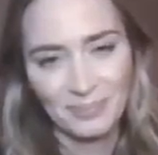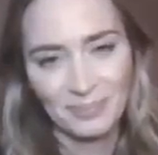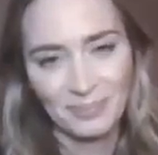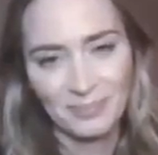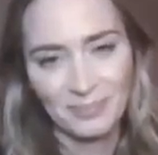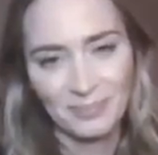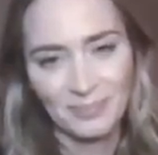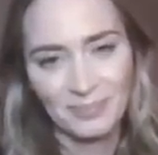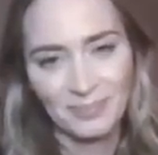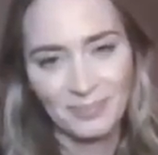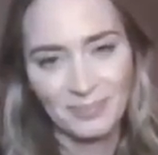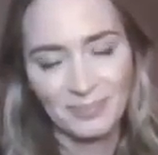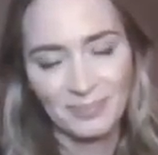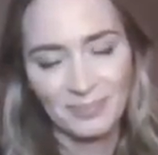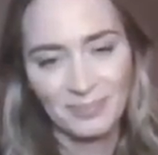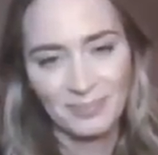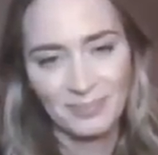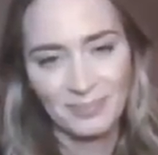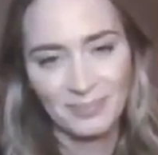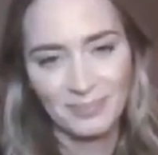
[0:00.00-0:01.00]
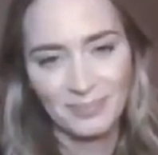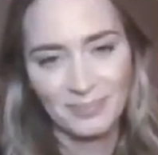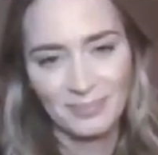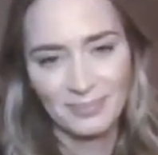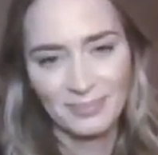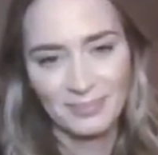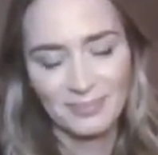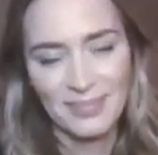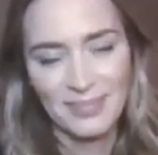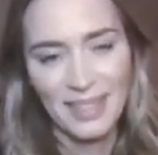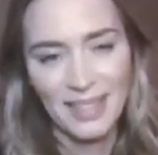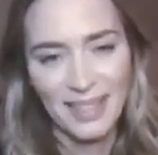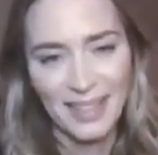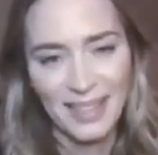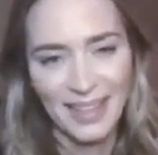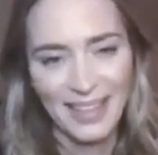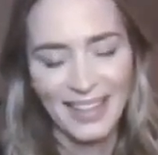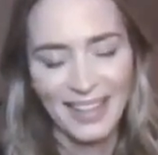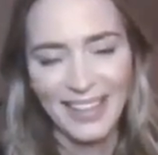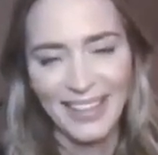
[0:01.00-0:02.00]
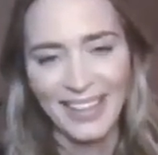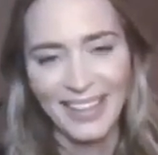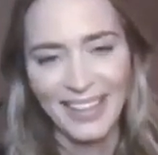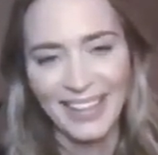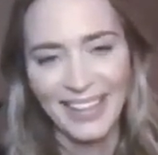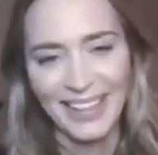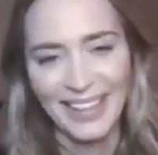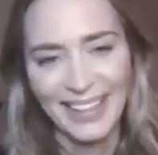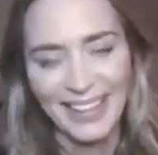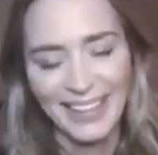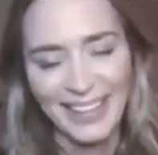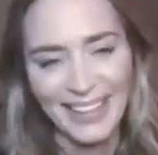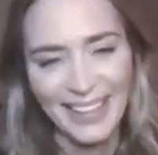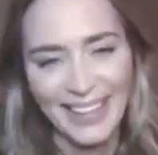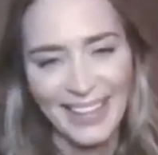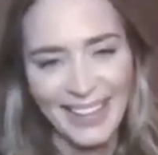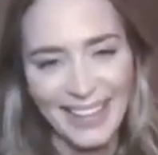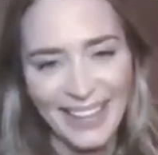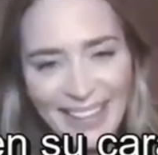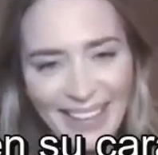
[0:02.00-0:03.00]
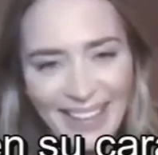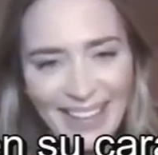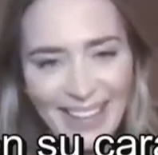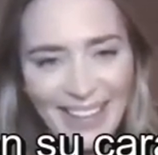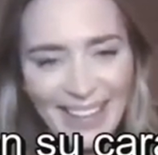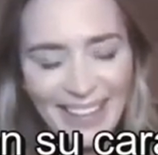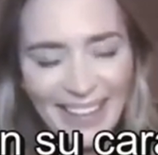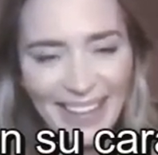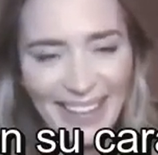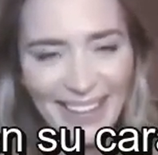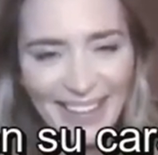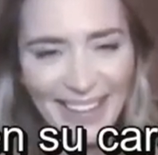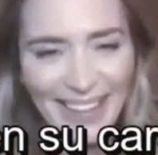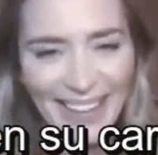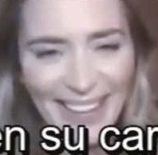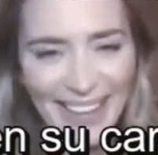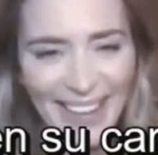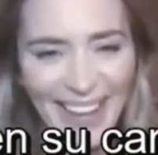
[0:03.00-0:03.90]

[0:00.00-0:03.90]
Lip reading: This person isn't speaking.